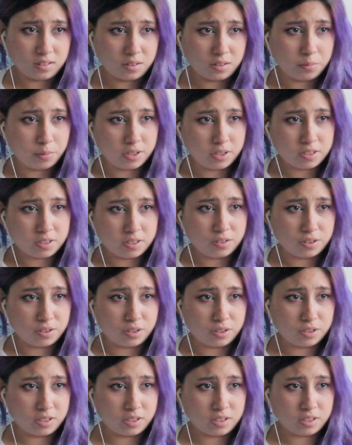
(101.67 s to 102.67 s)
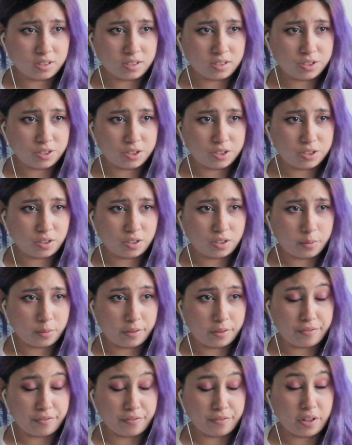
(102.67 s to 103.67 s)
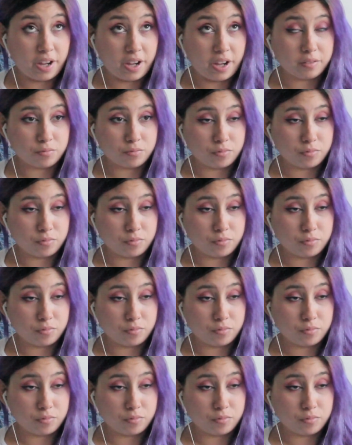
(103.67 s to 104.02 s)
It wasn't her decision, though, if that